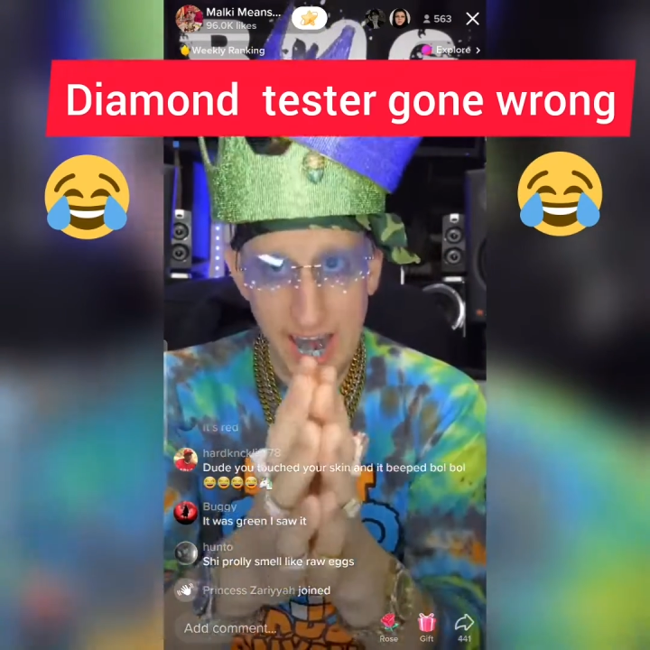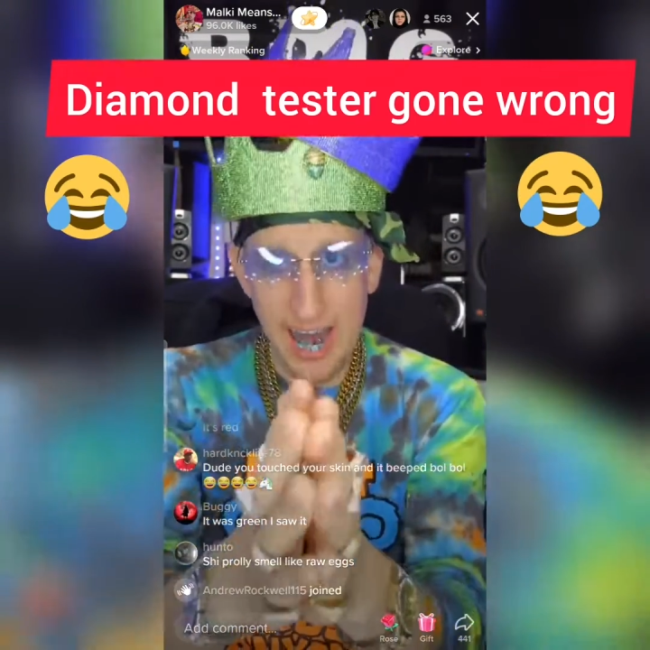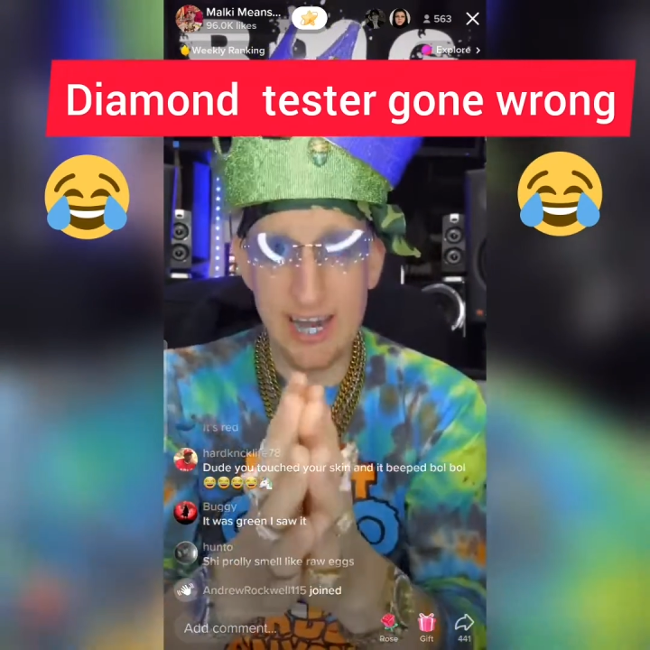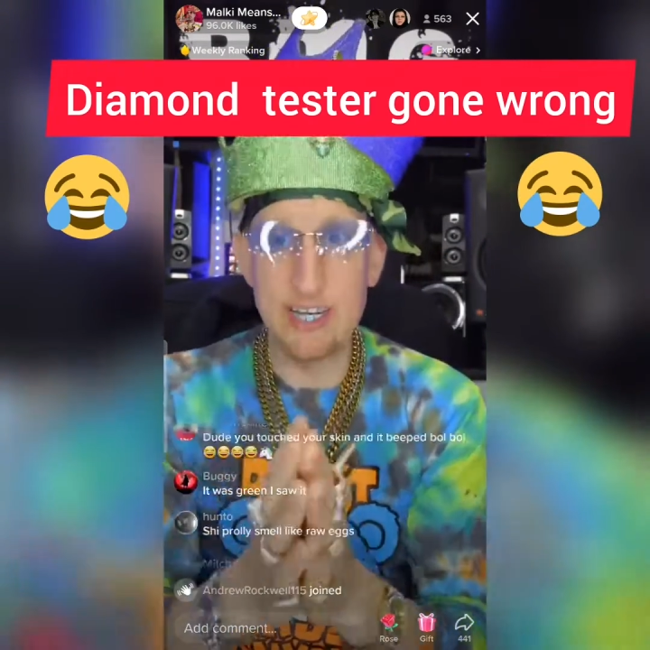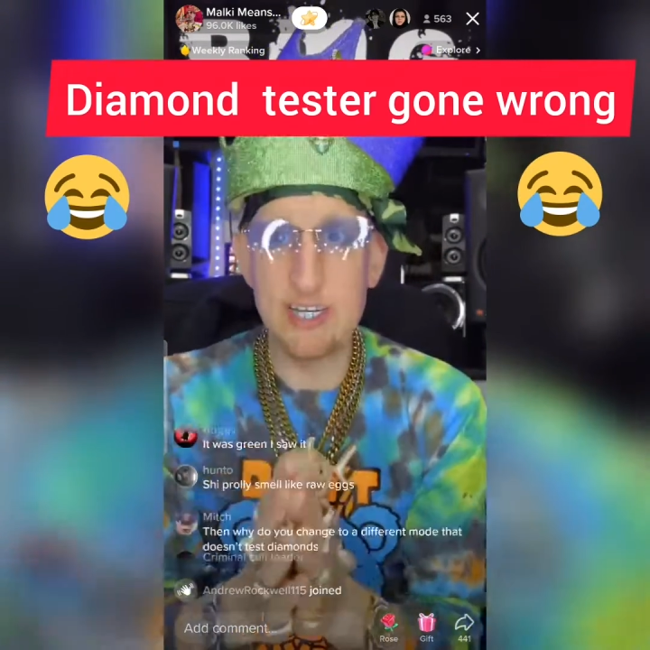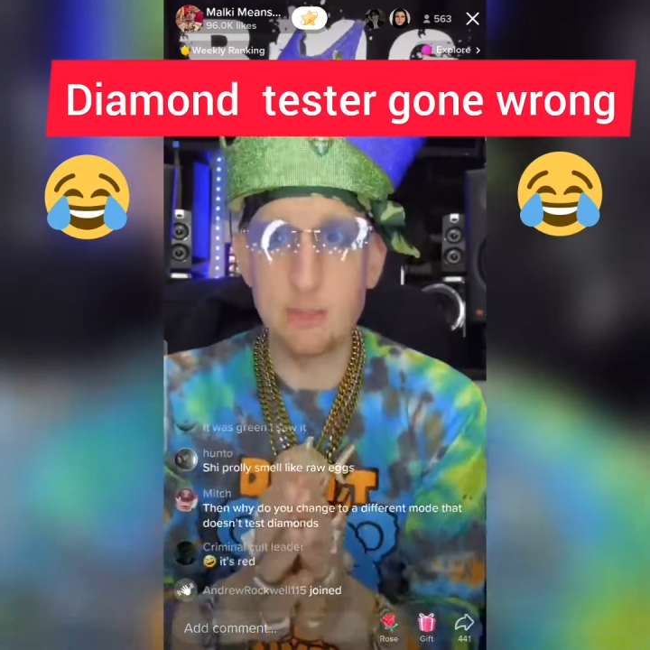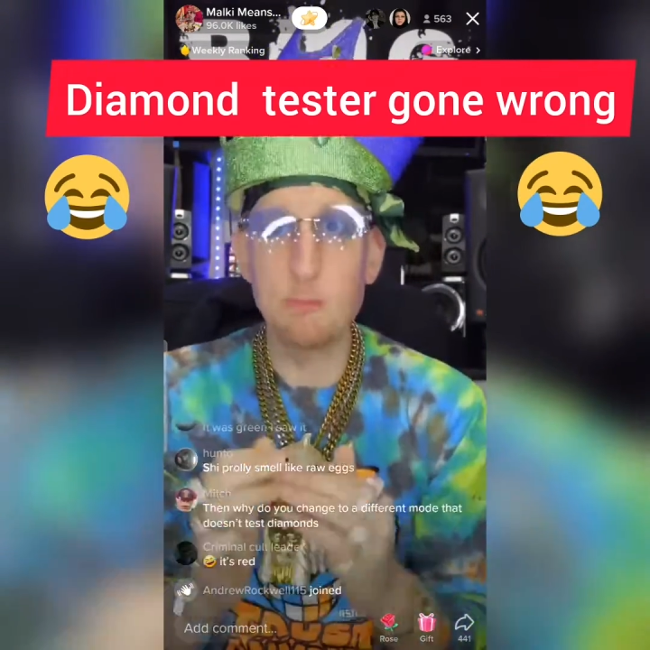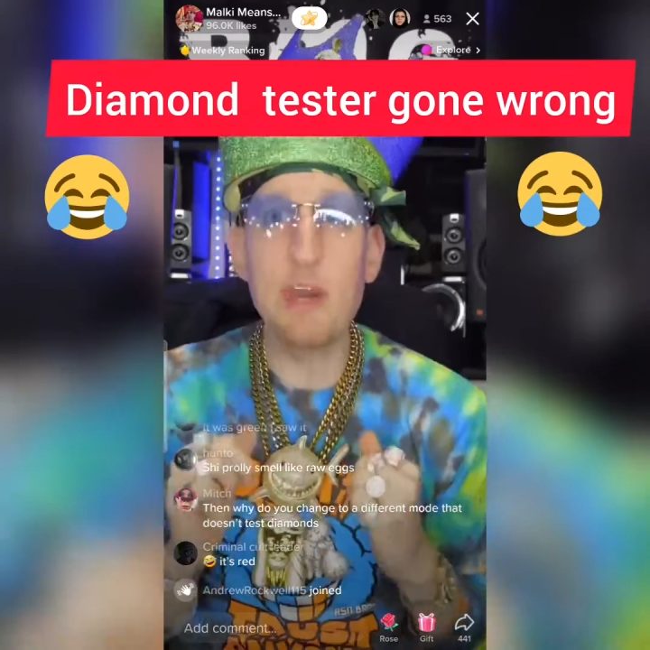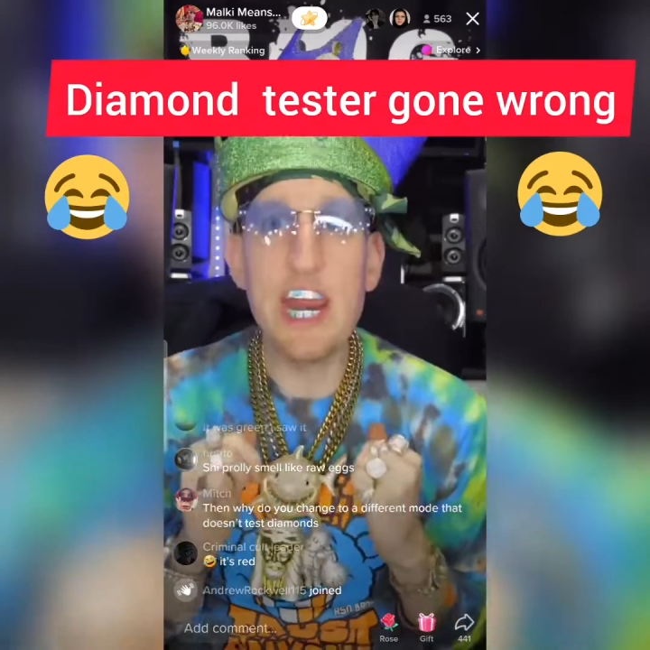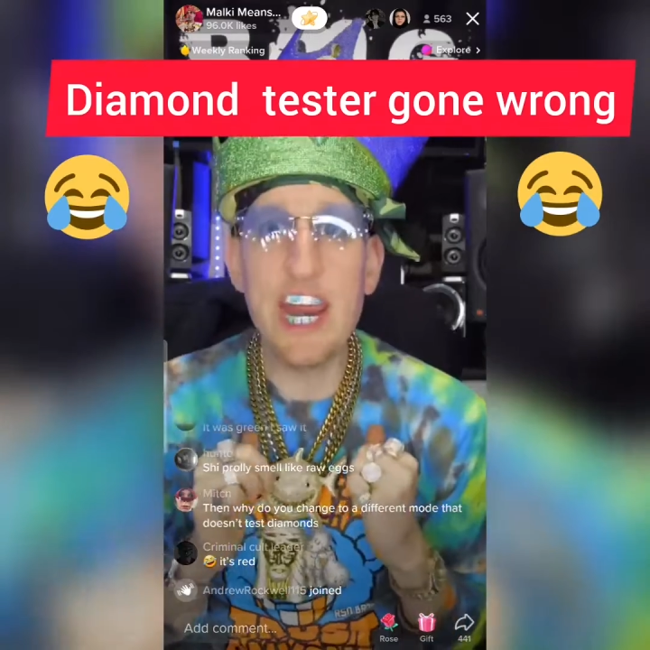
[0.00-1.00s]
Yes,
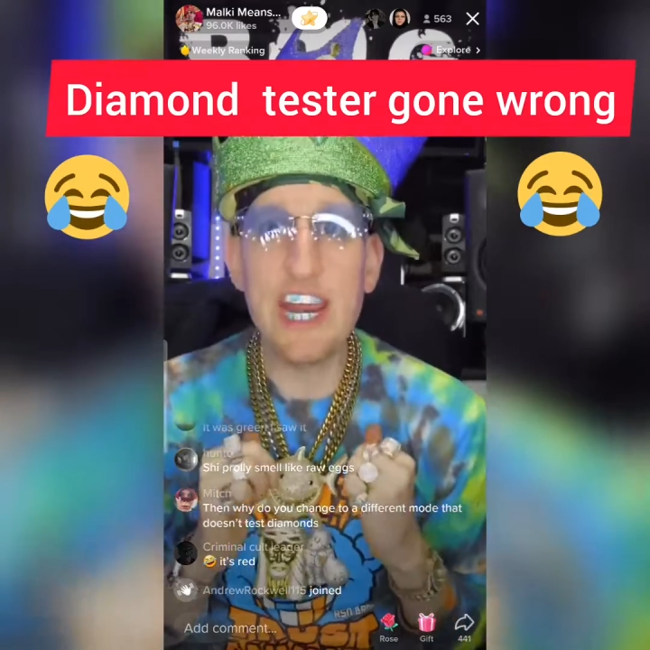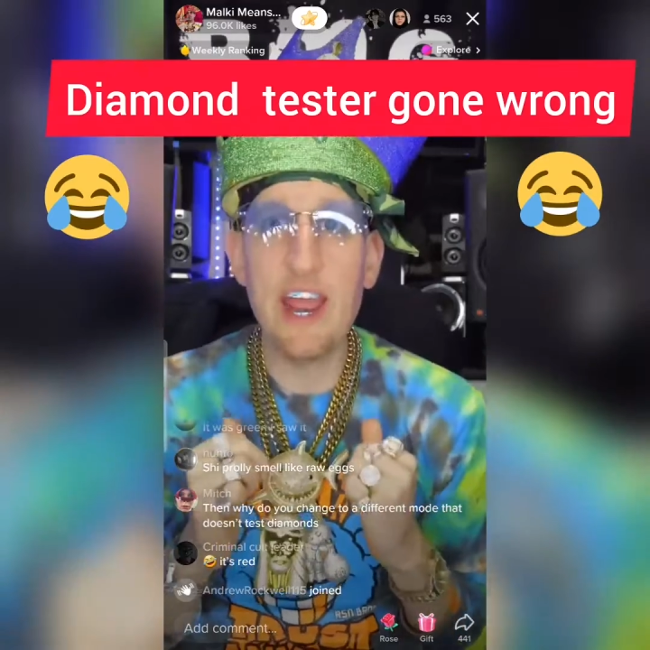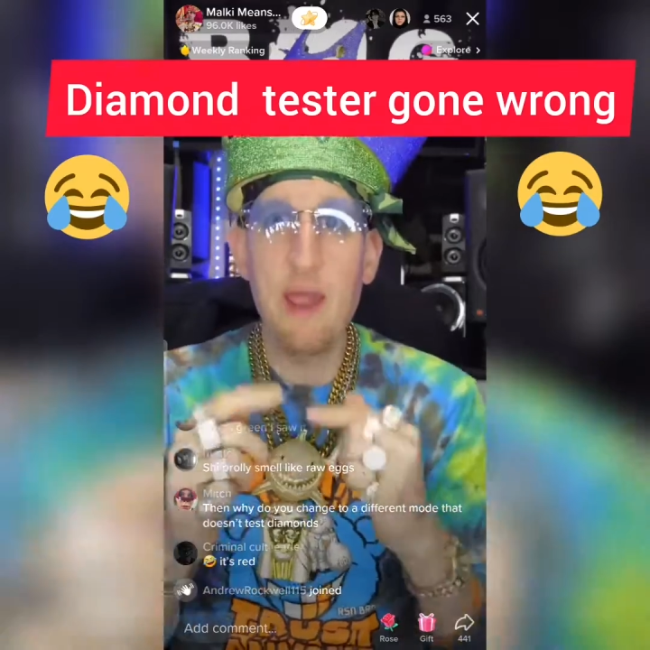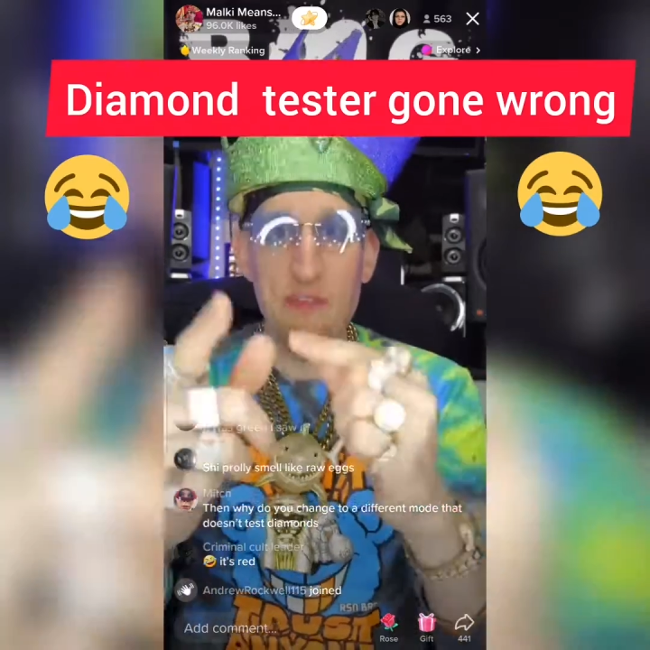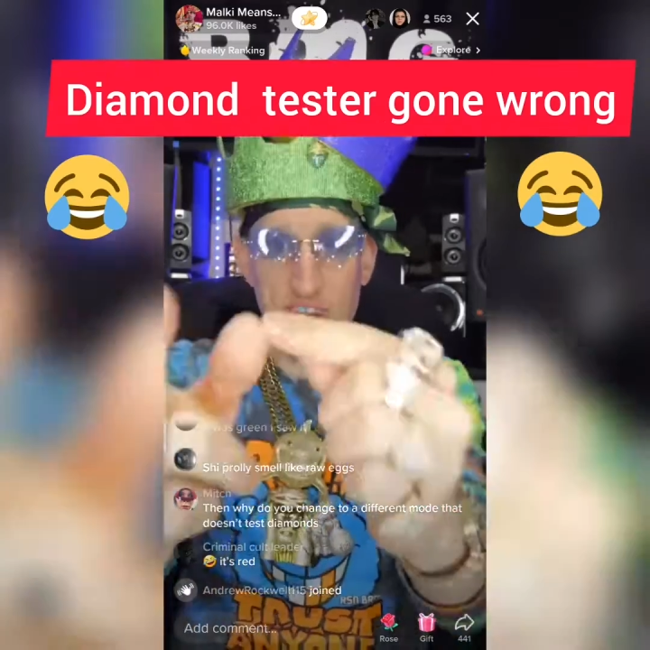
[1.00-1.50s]
me,